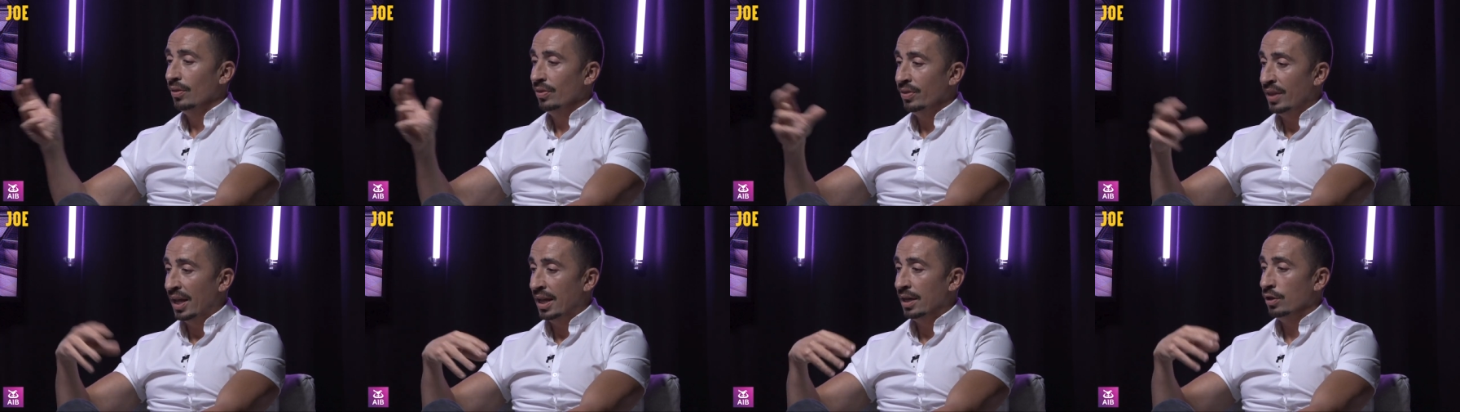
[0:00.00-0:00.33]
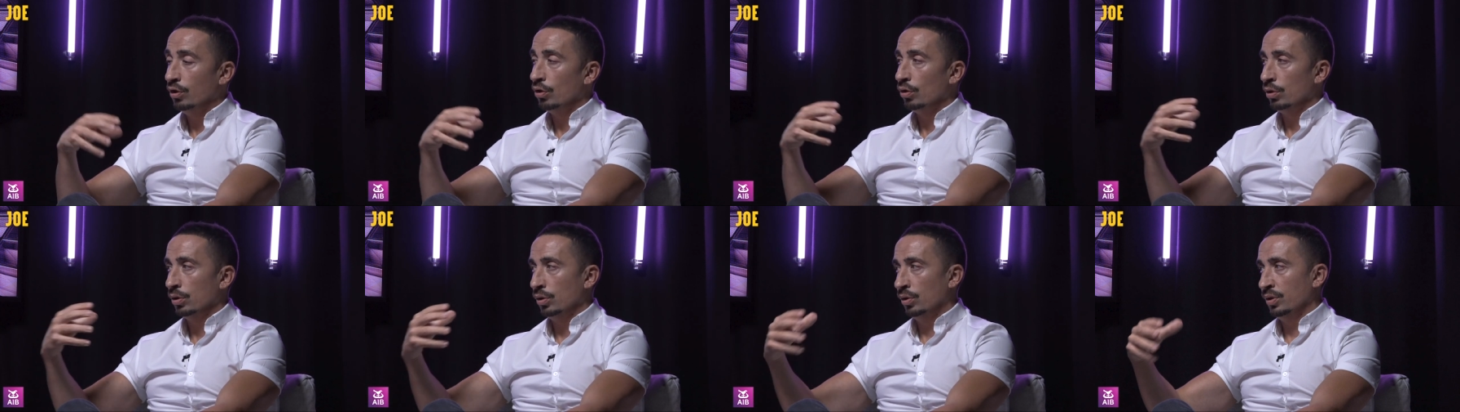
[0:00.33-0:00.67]
then
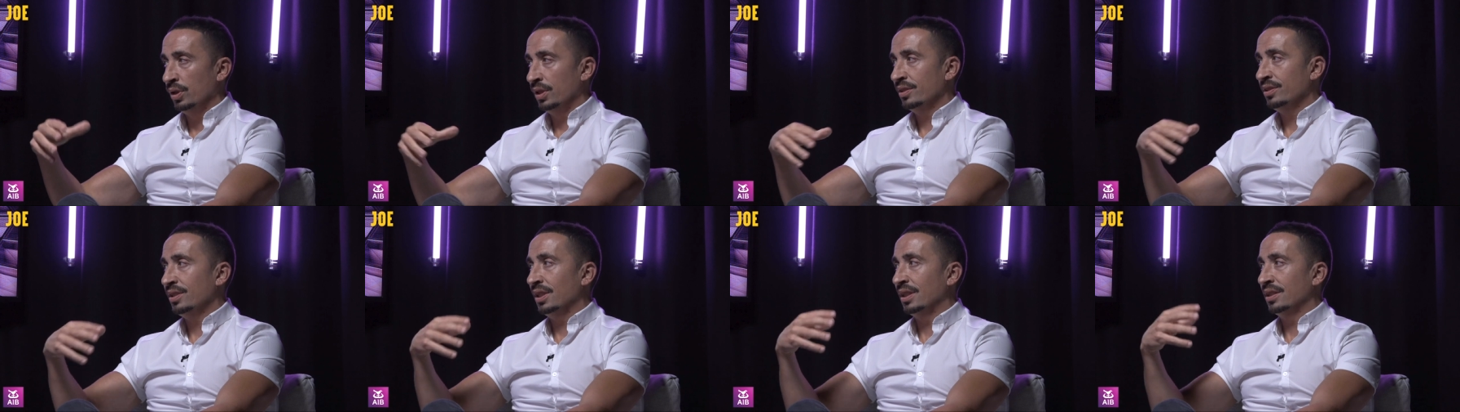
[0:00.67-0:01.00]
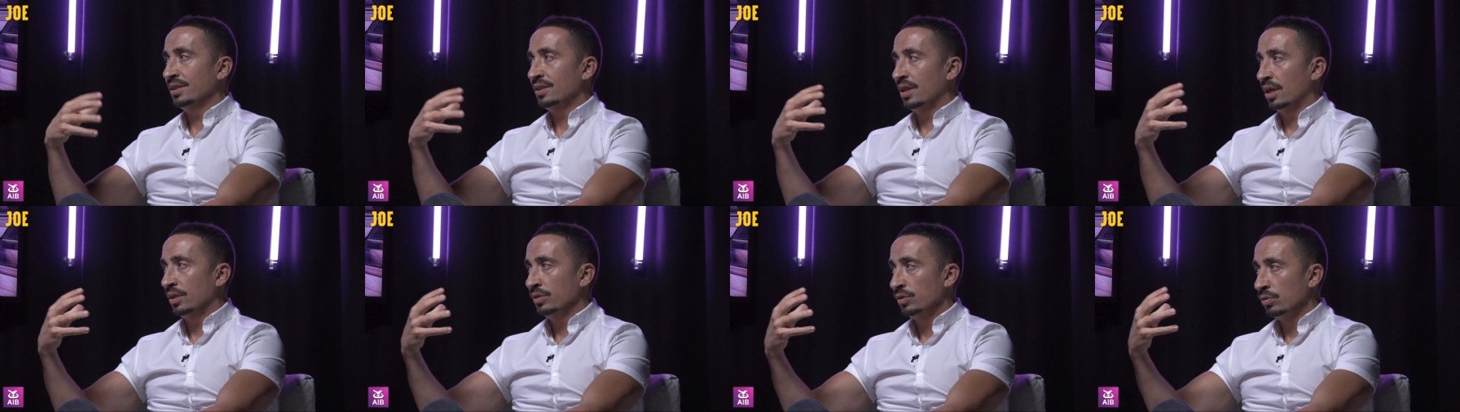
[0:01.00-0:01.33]
your gut instinct
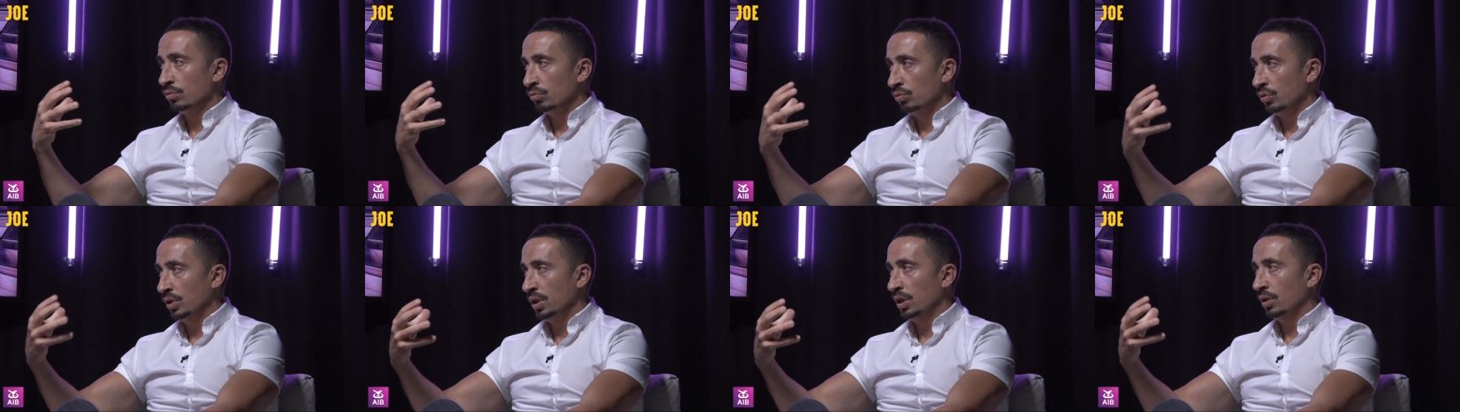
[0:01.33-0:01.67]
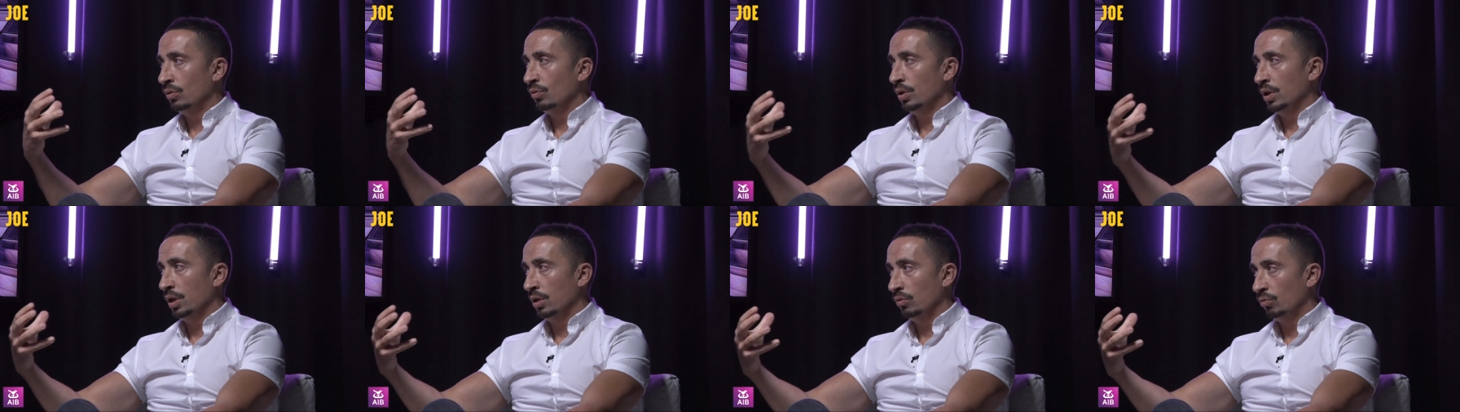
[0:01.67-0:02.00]
starts to really,
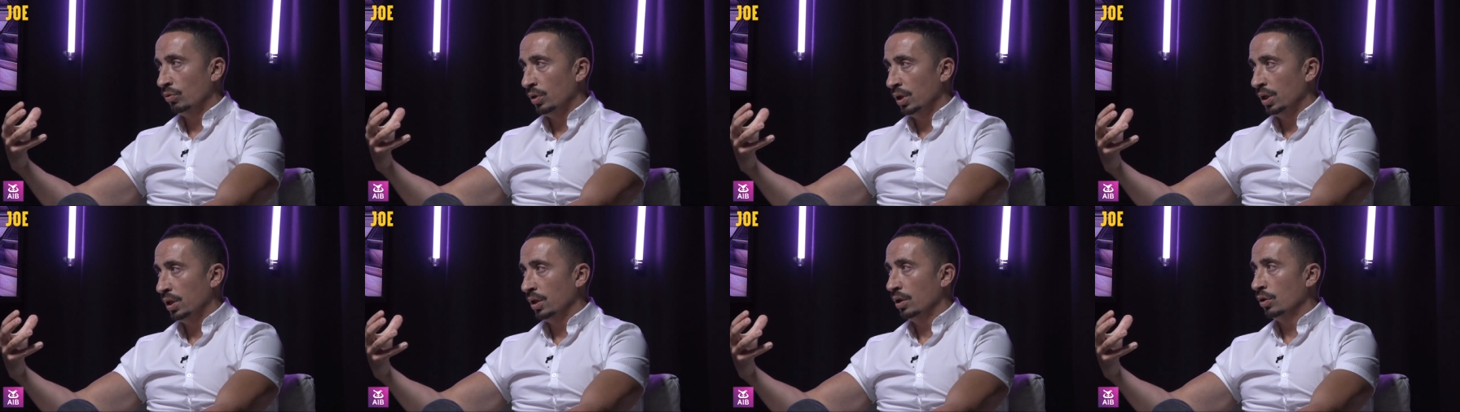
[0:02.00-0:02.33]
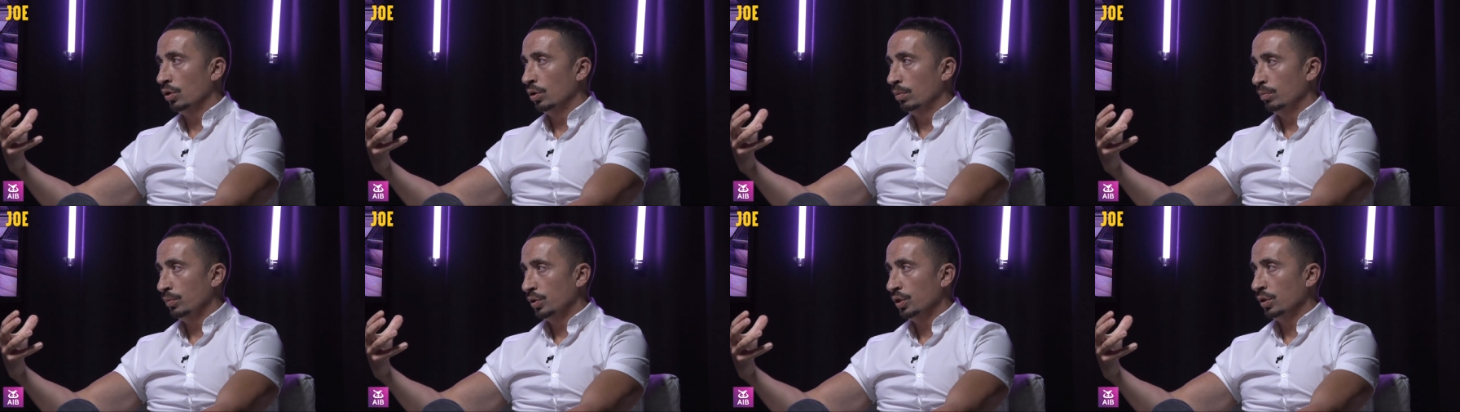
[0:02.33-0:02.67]
really, really
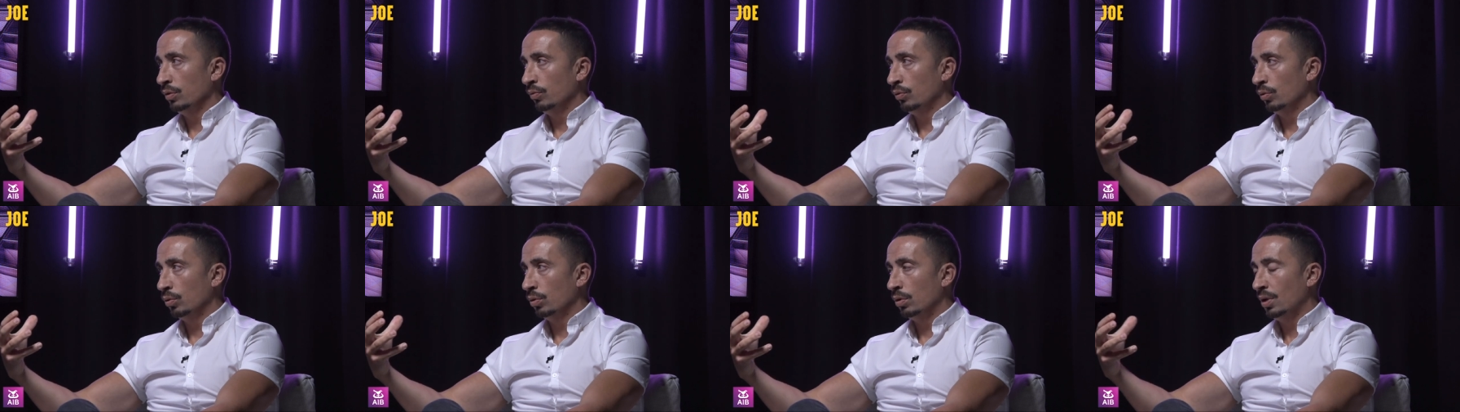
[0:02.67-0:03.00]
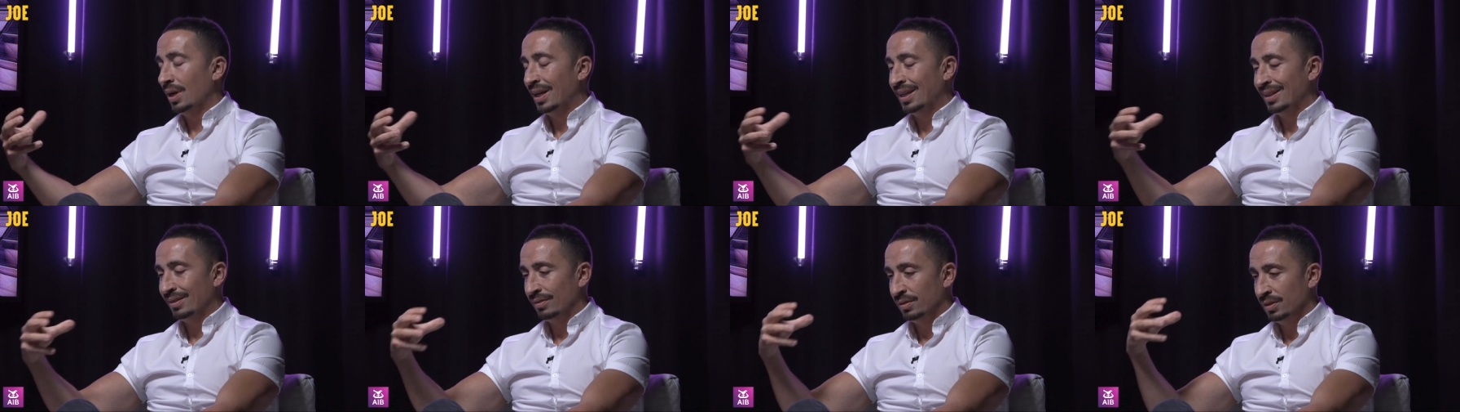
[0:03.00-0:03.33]
come to the
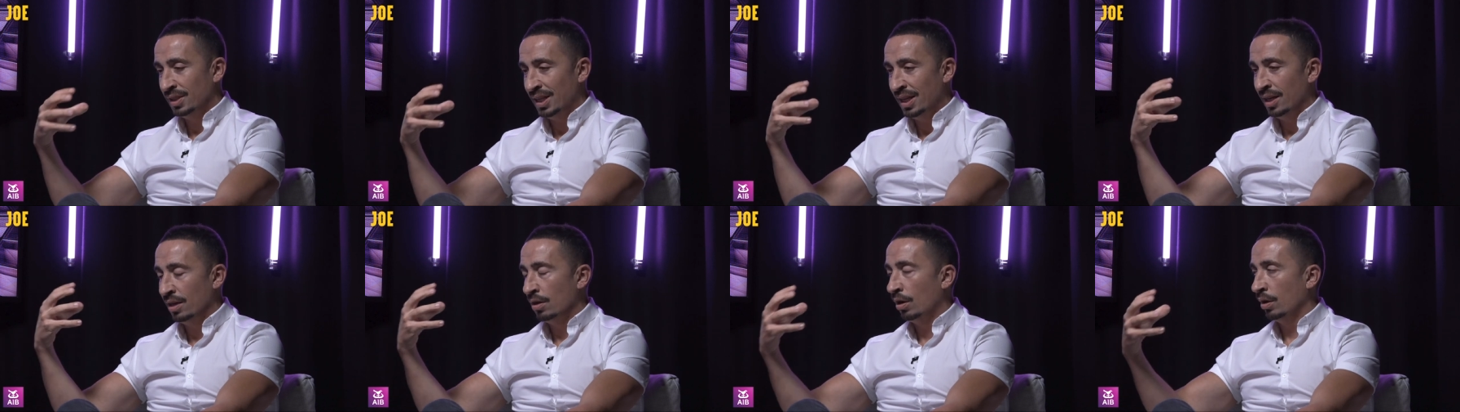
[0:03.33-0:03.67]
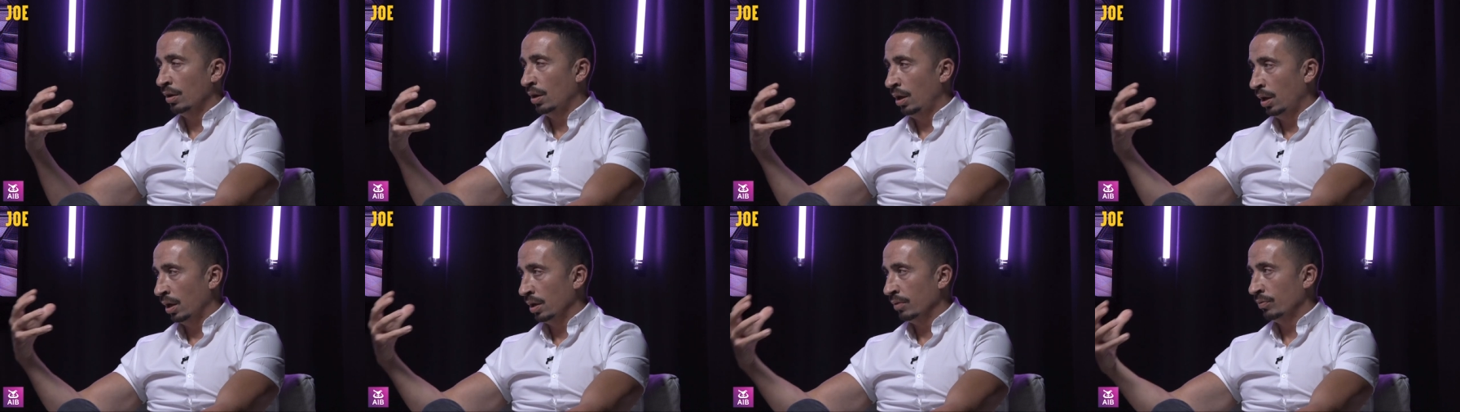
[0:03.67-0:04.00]
fore and take on
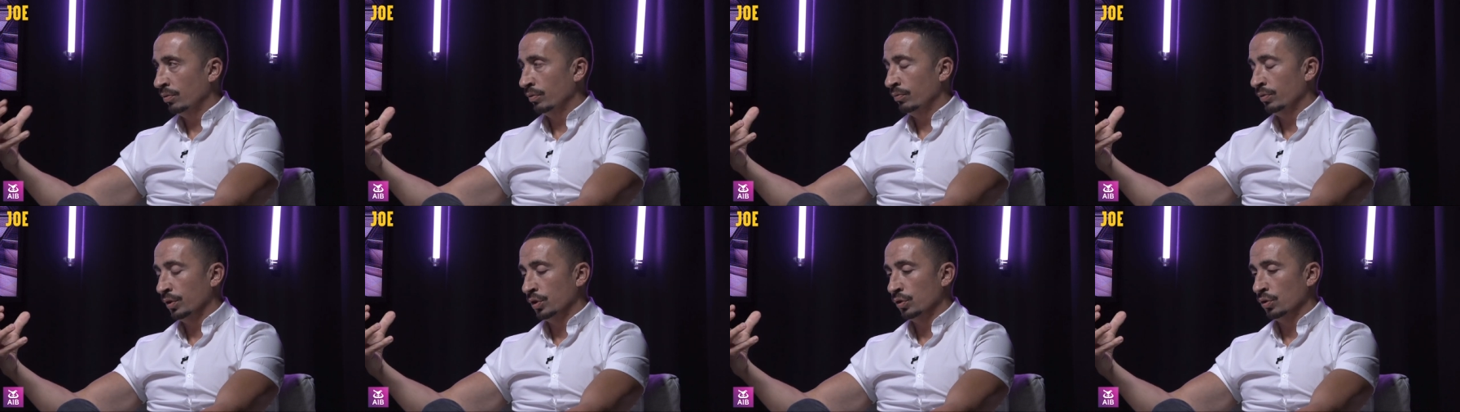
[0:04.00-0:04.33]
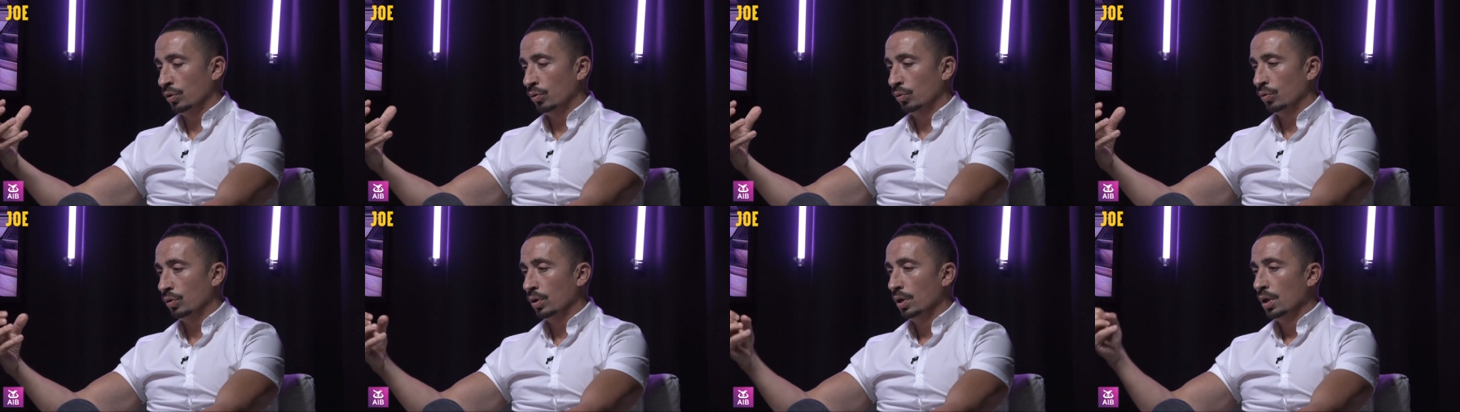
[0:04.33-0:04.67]
a life of its
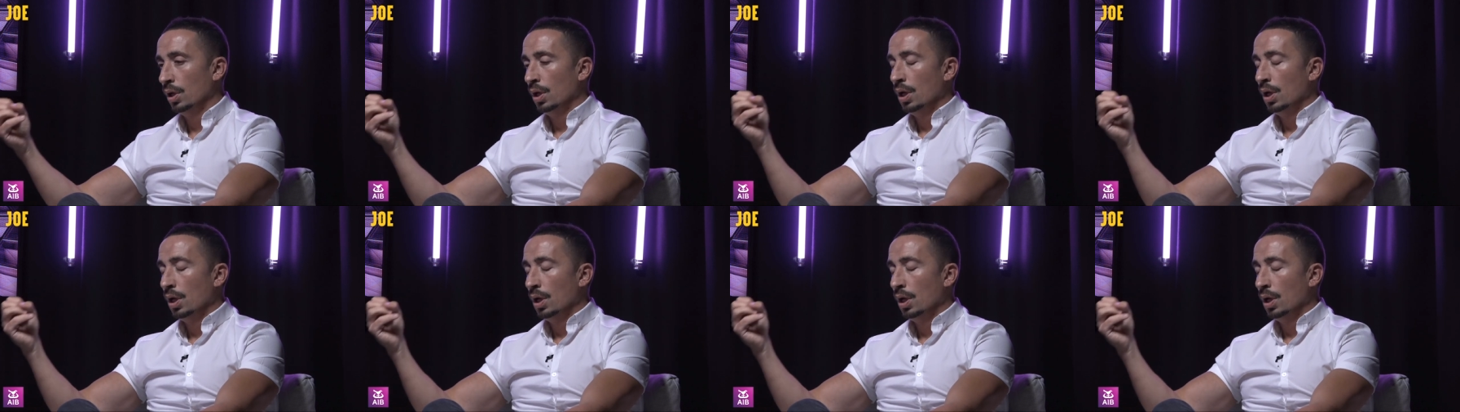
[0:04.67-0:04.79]
own.